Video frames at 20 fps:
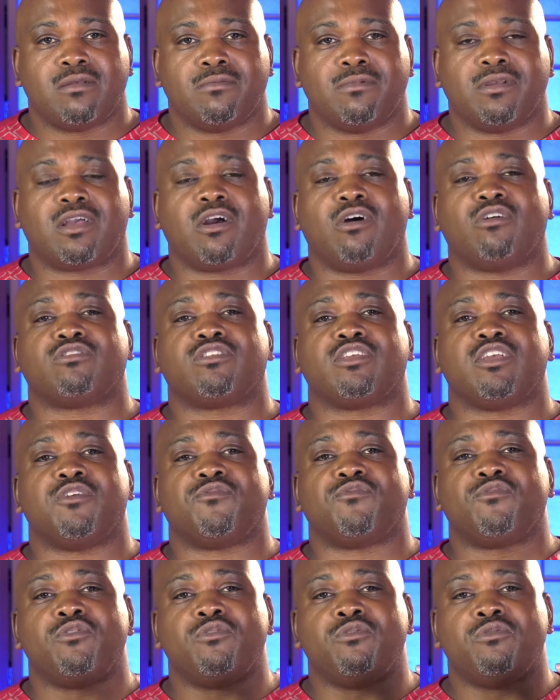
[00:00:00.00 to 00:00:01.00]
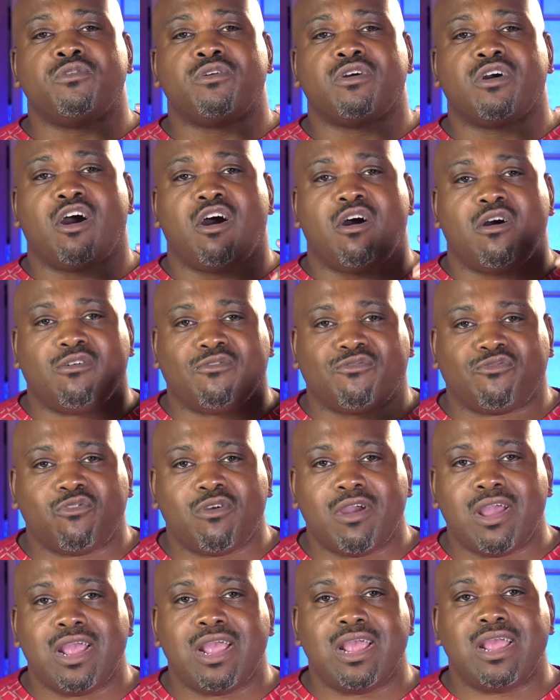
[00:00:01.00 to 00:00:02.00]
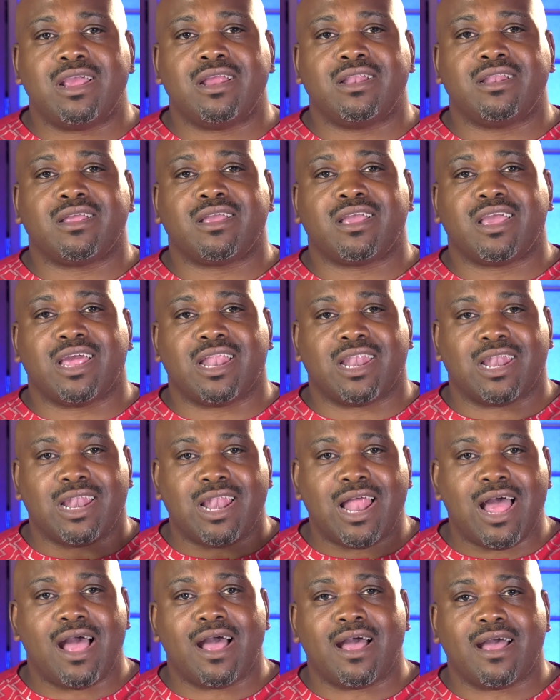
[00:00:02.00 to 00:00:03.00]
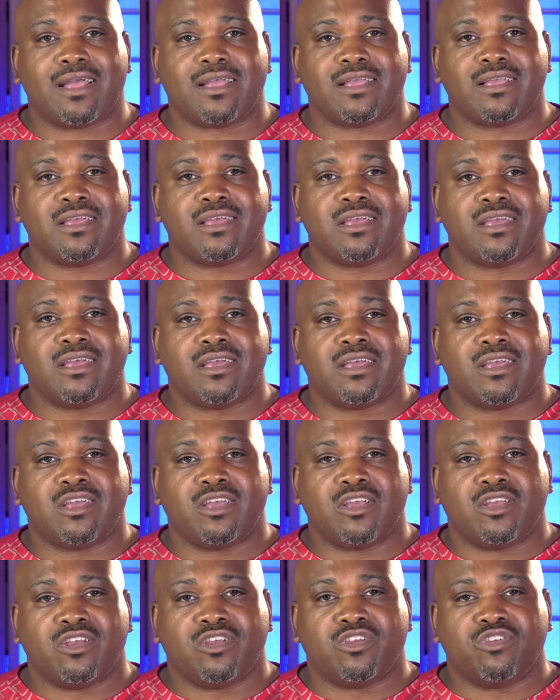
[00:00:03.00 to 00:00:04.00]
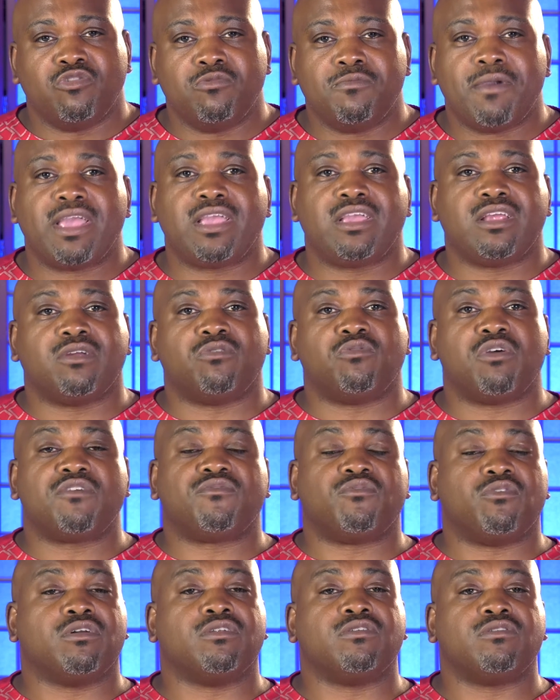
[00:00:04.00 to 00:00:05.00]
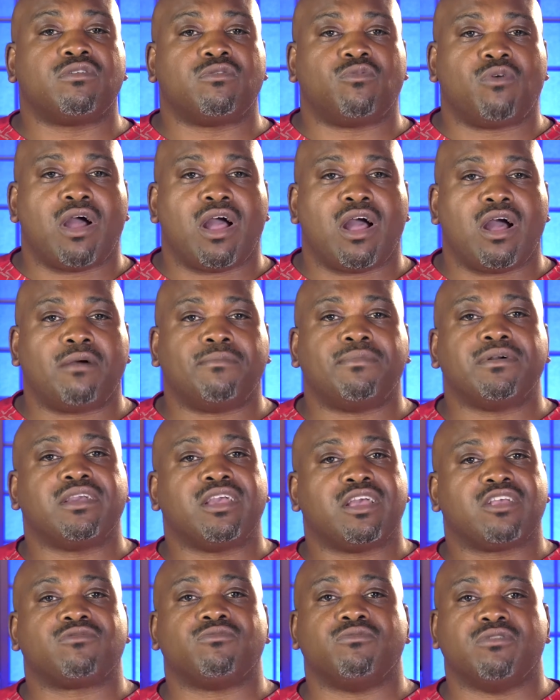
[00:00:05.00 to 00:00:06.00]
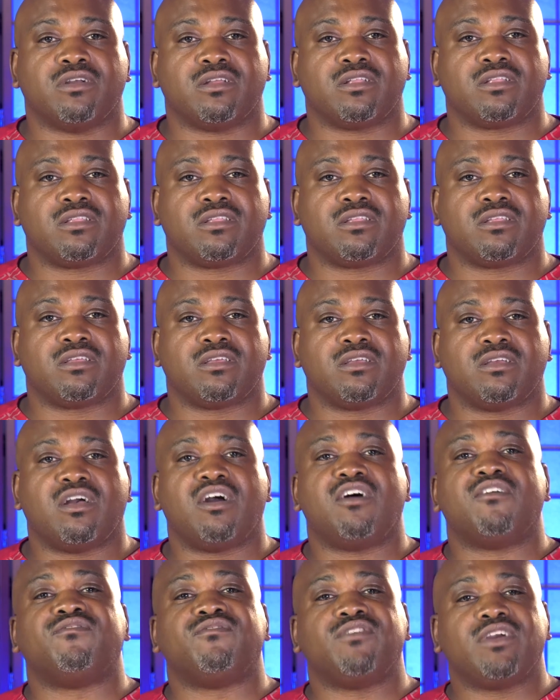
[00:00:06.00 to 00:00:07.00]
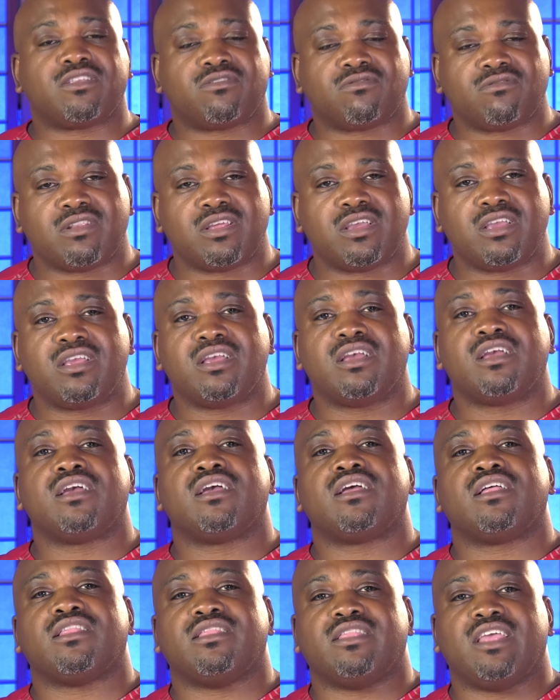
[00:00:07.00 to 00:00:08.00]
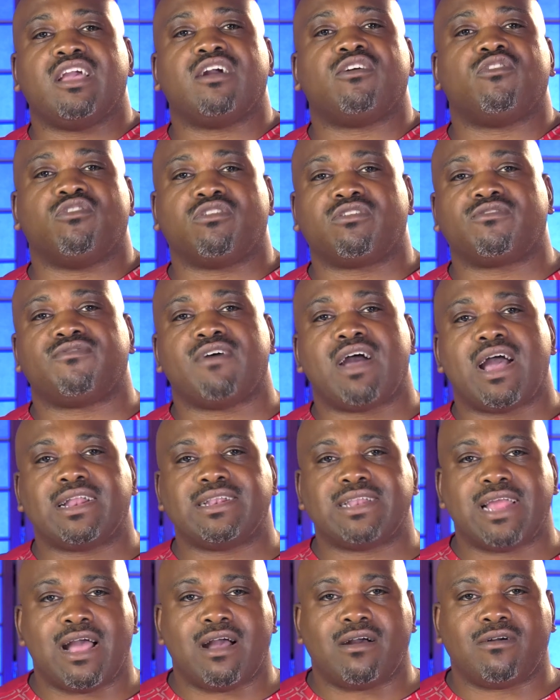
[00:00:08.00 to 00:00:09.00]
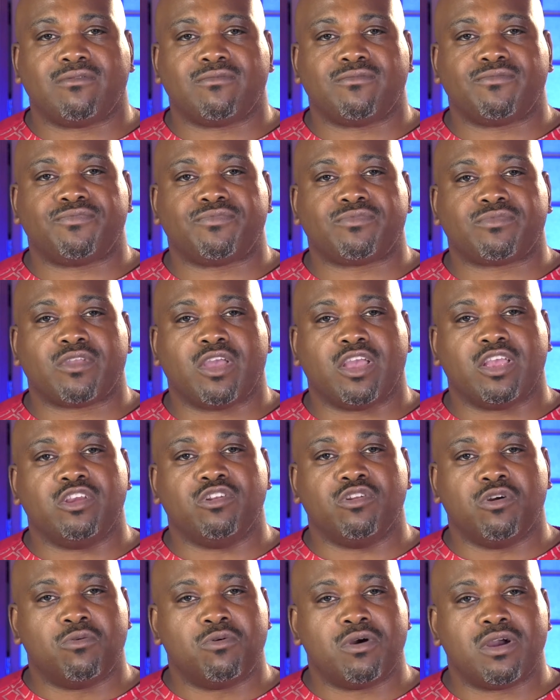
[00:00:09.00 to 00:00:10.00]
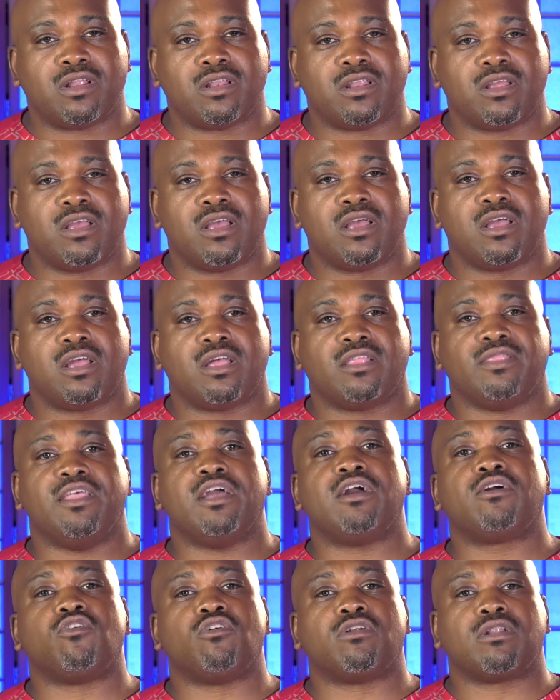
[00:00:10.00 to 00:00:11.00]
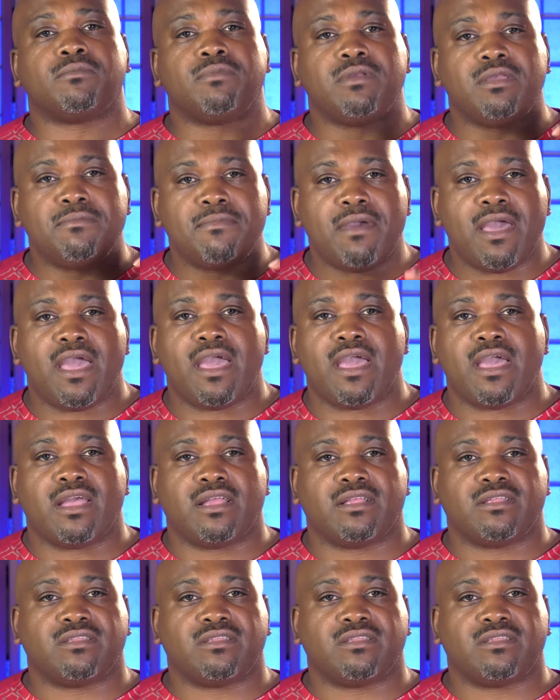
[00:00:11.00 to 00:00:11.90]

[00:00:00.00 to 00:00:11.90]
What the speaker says: Because if you are afraid and lie, you may get away for a little while, but guess what? Eventually, they're going to find out. And you know what? They're going to be mad.